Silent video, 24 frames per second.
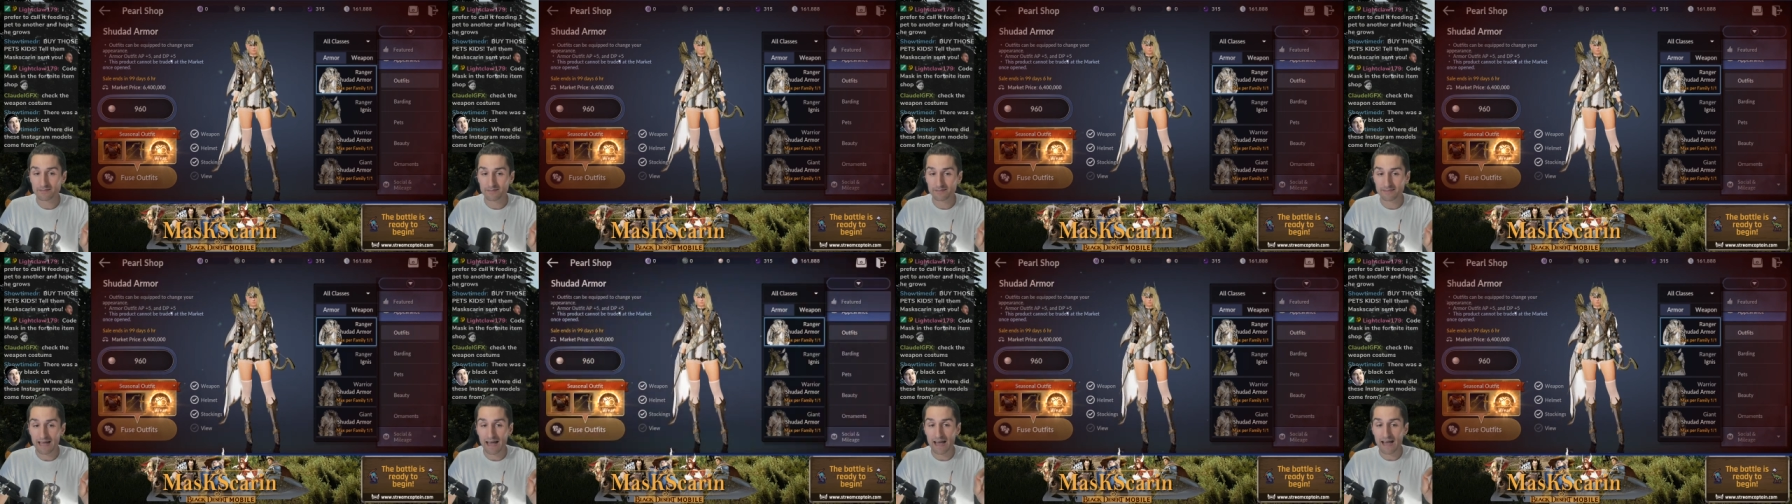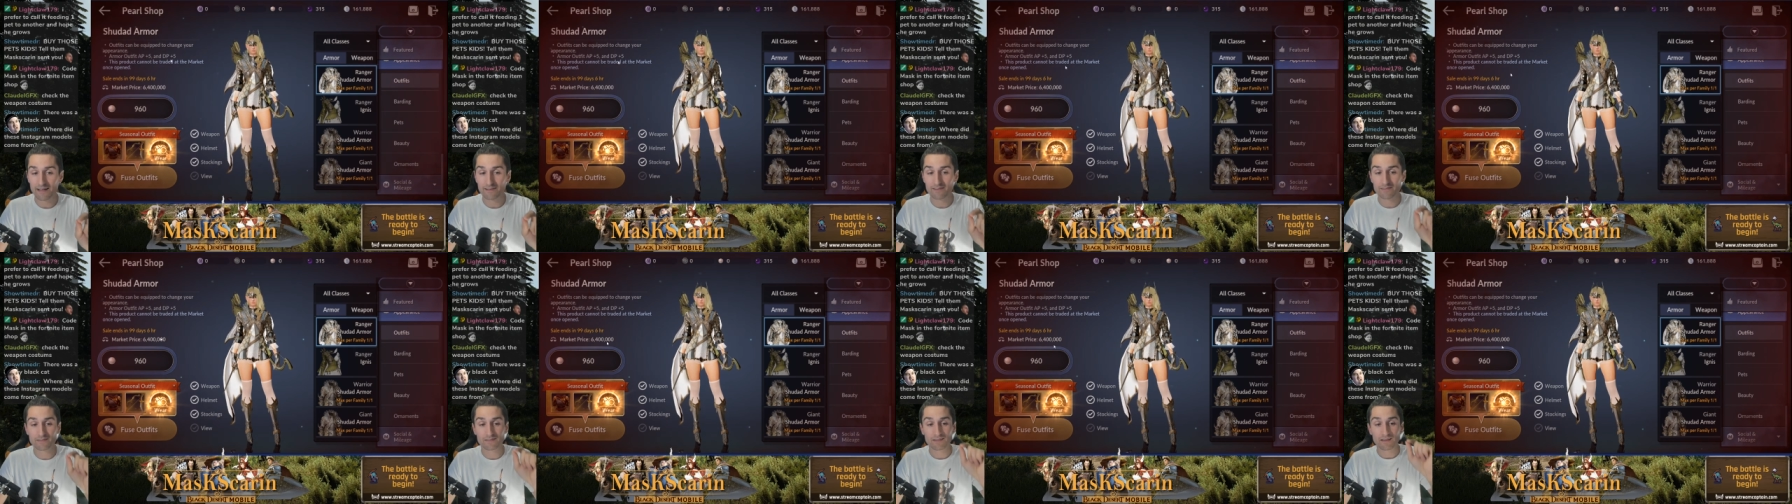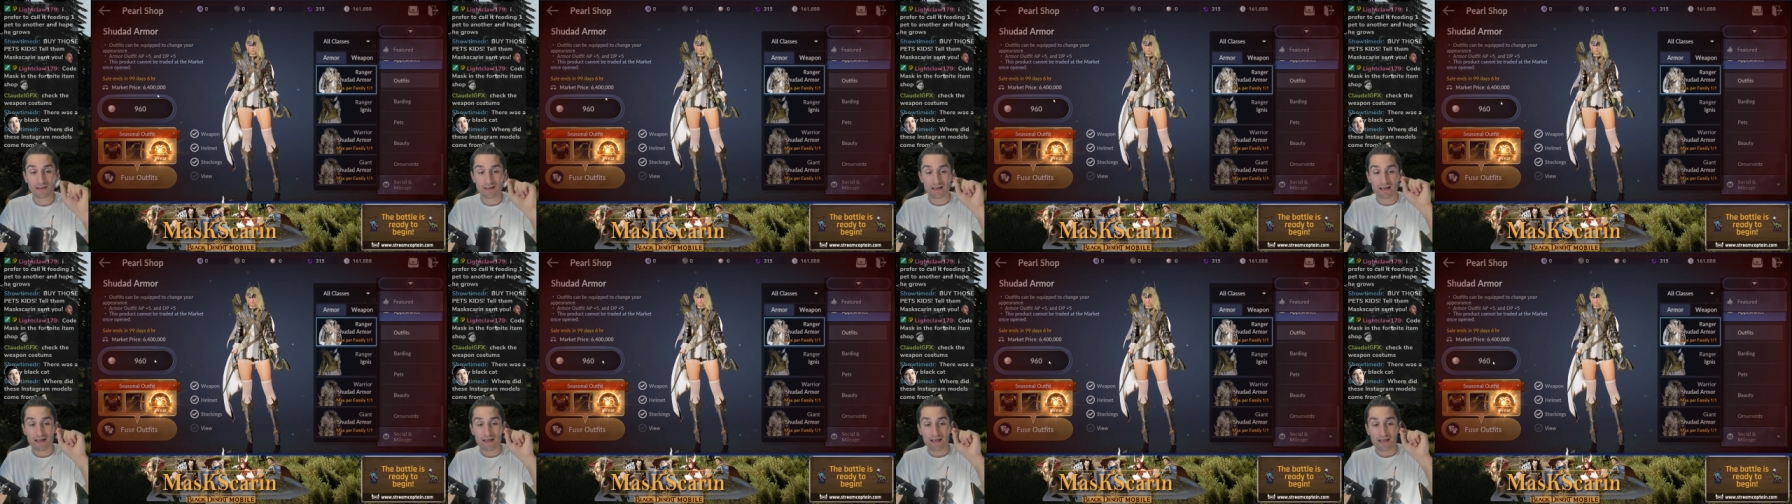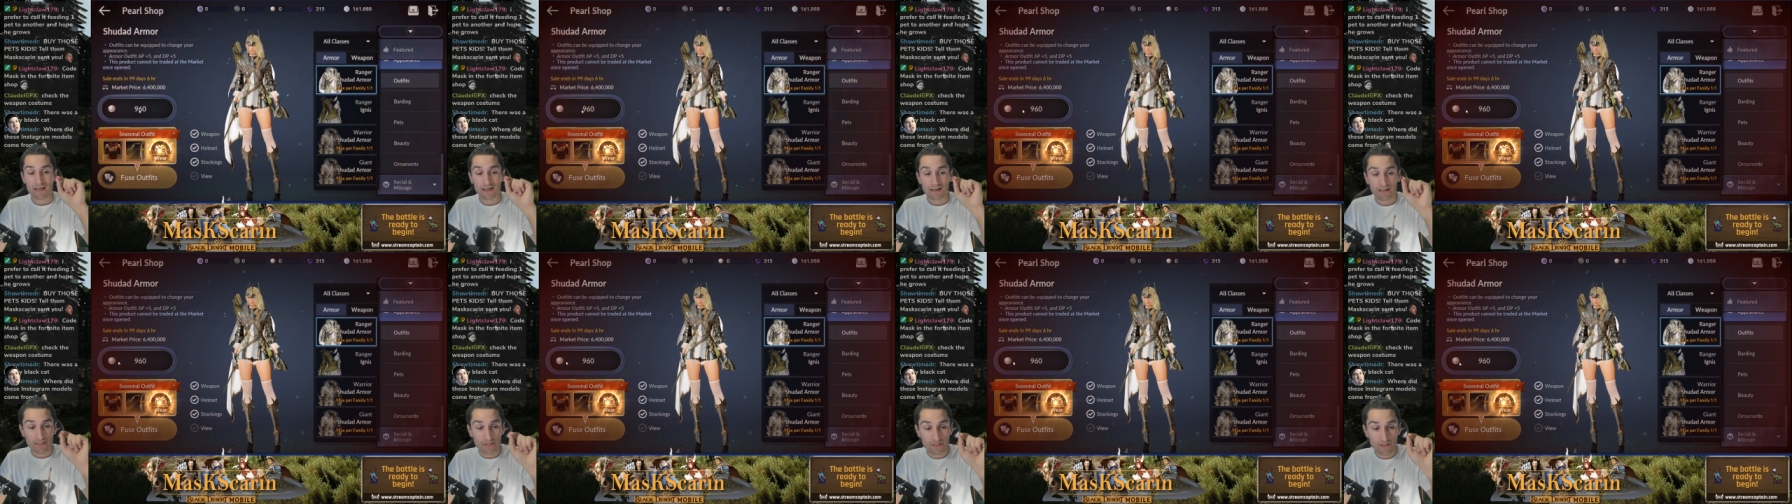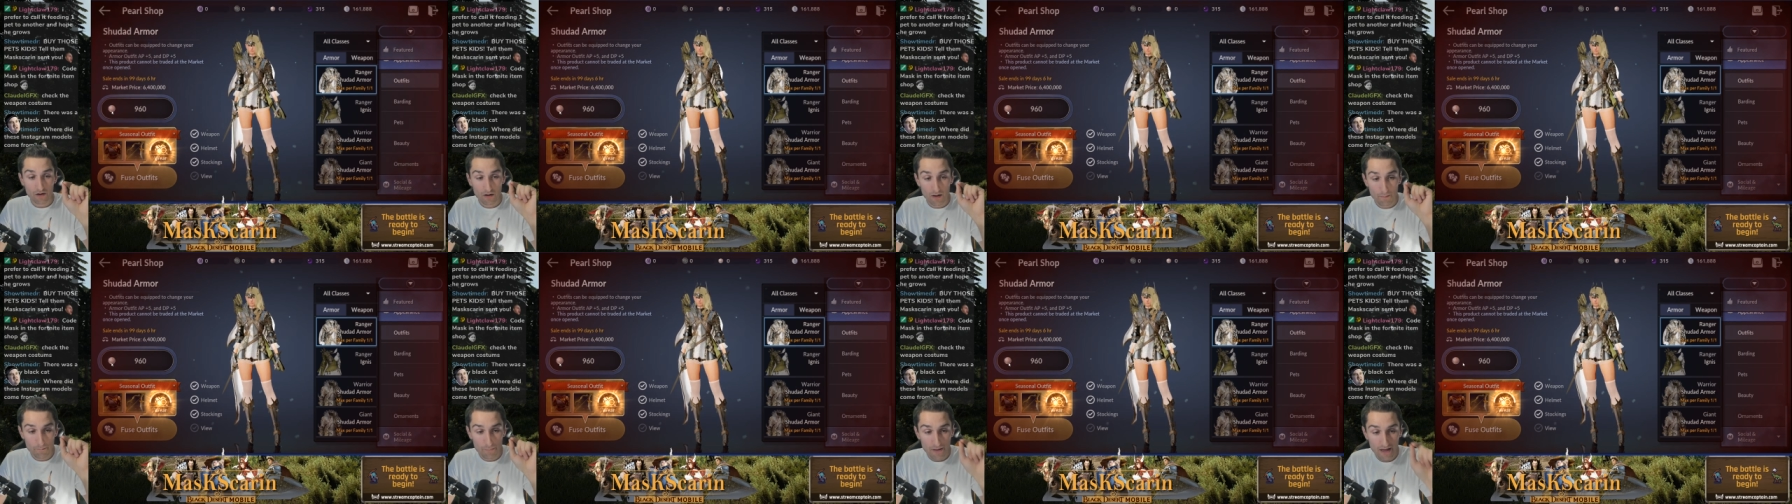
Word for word: stats. They're a